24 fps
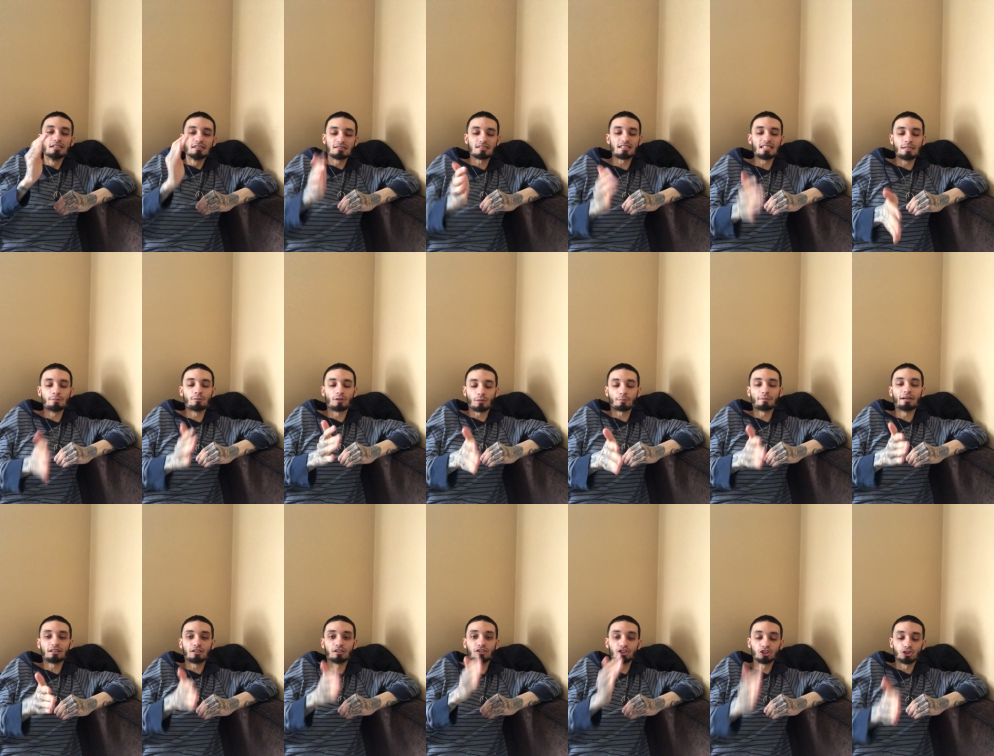Teamwork
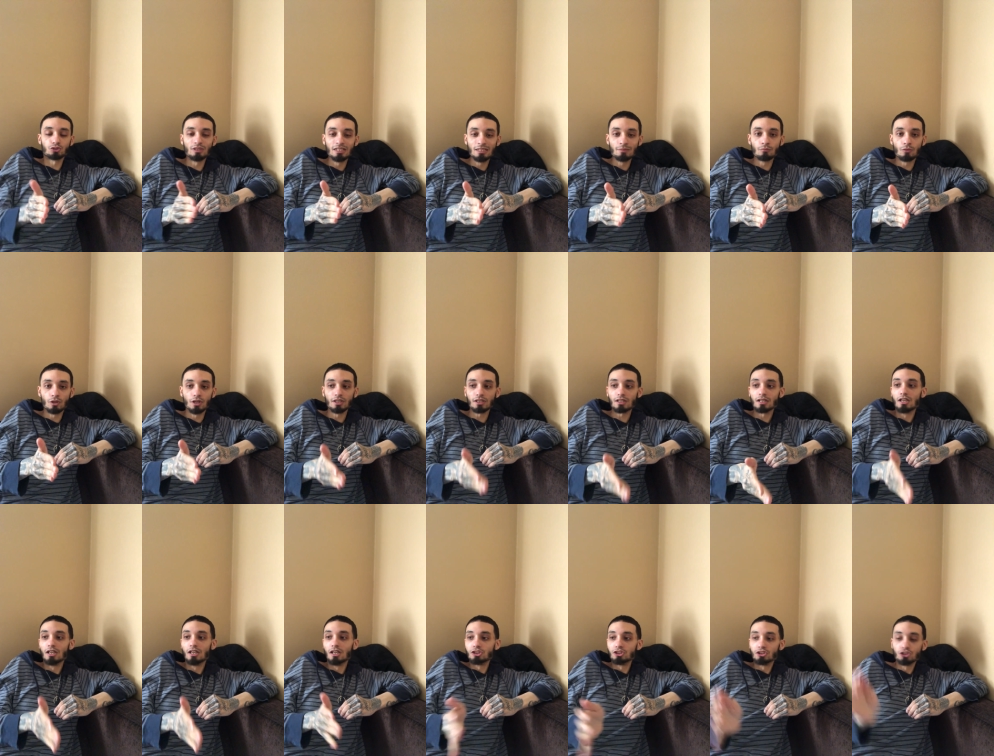make the dream work.
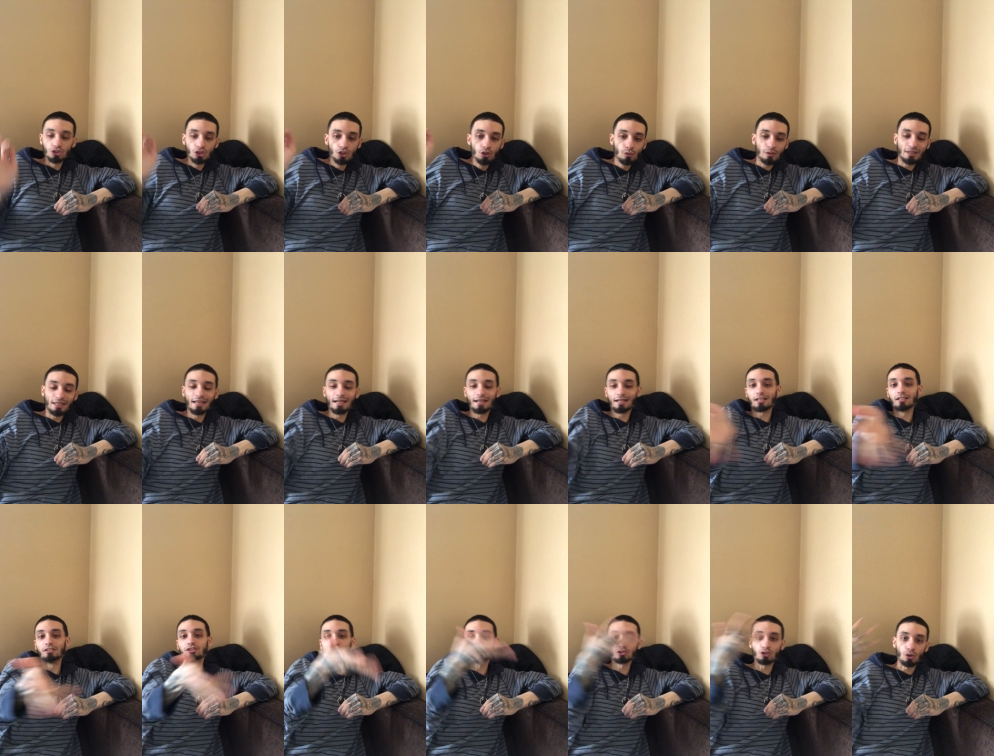You can't
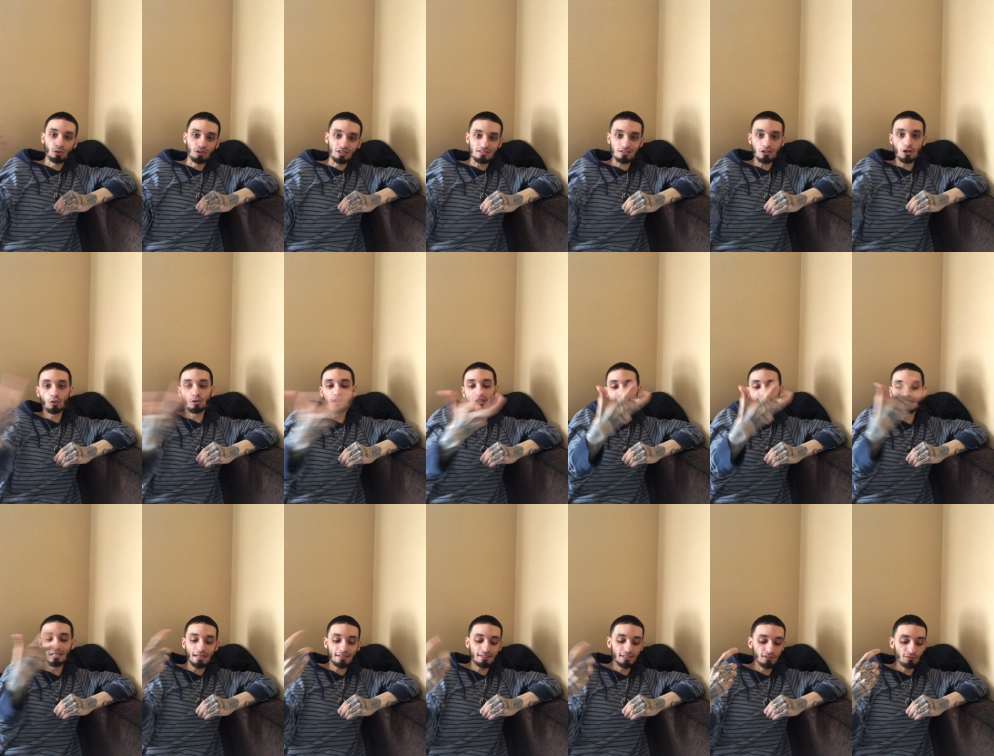control this whole
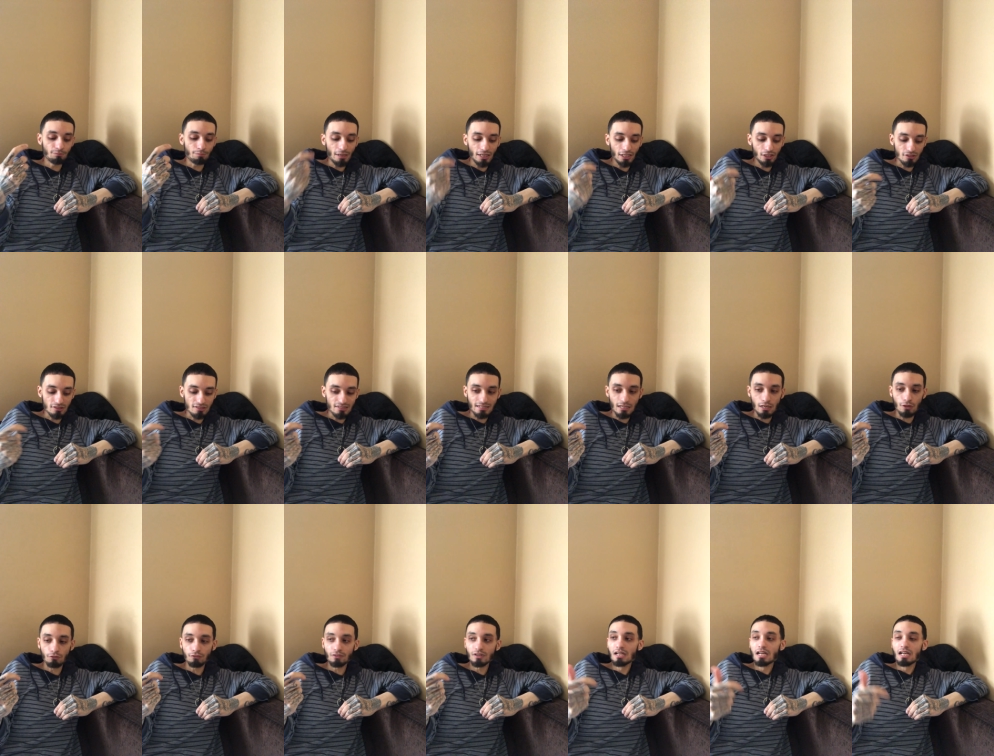collective by
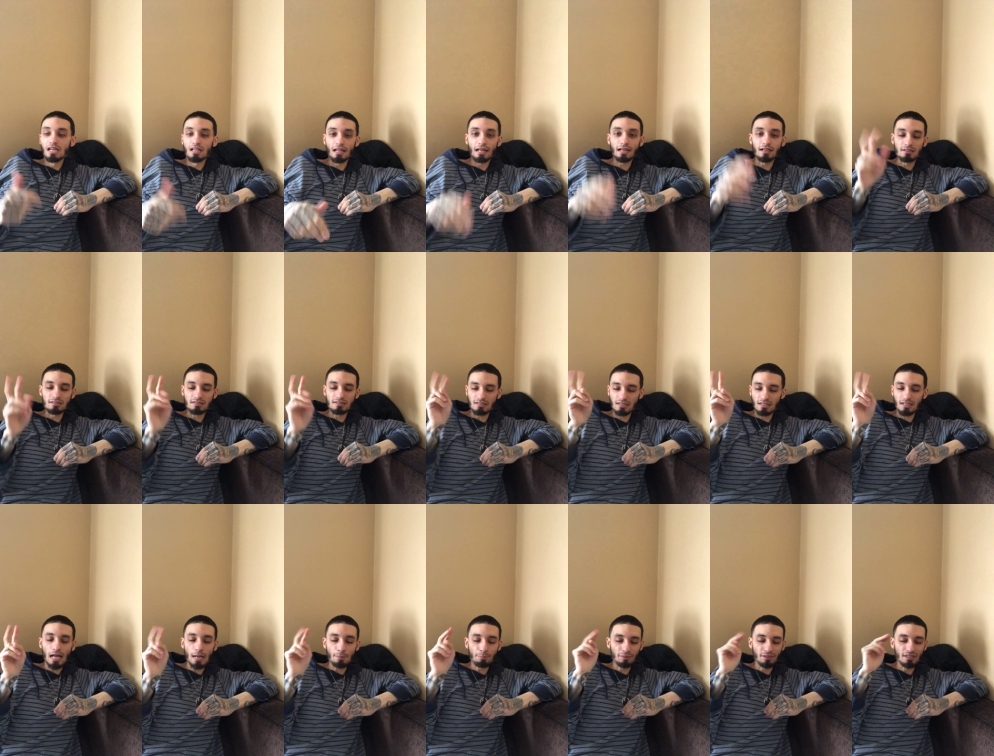yourself like a
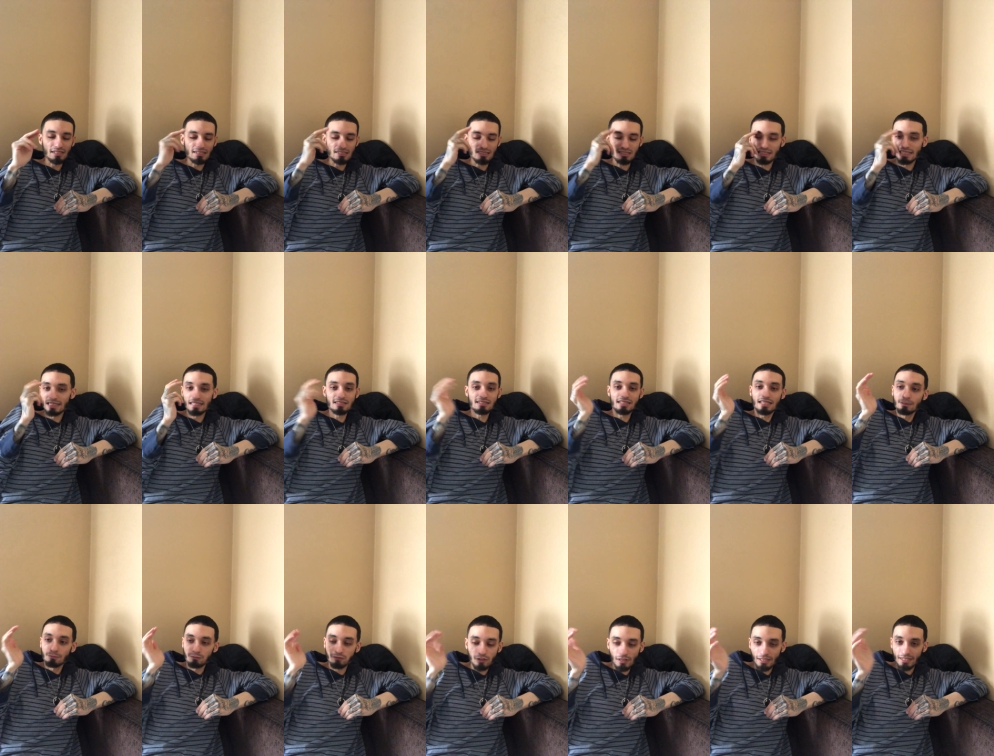salopolist thinks
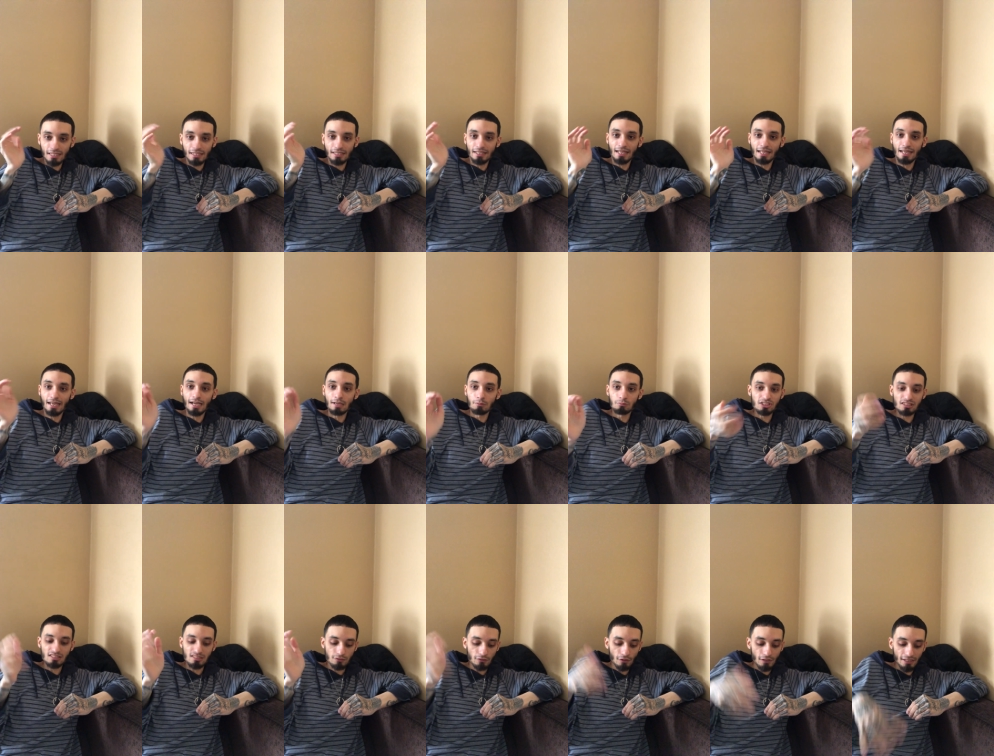they fucking can, which
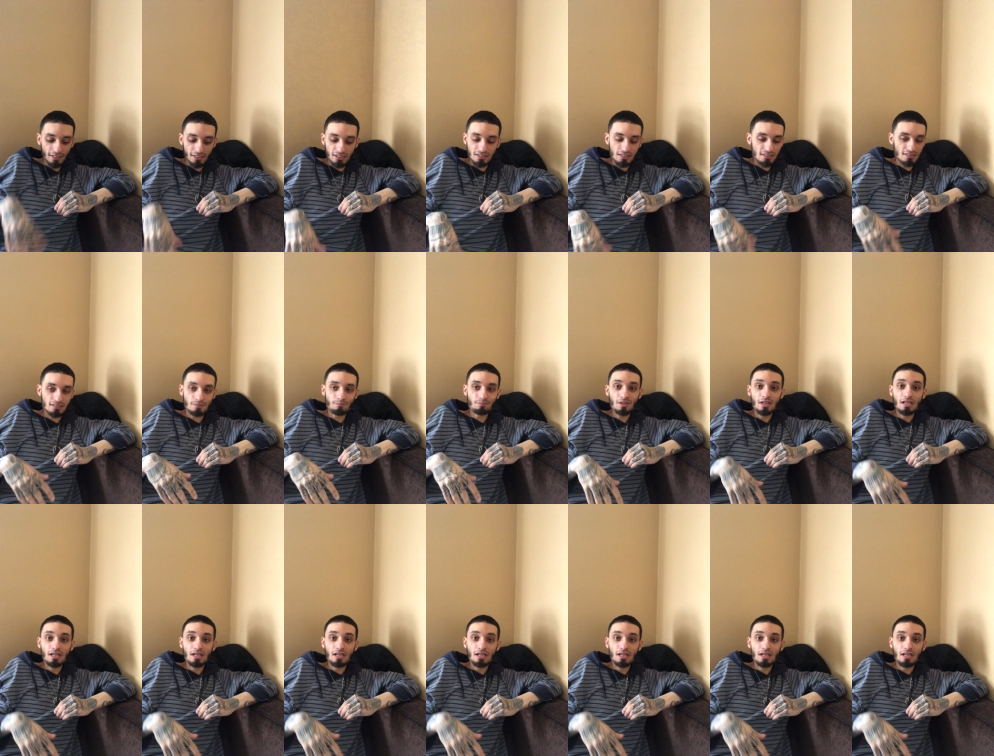is fucking just,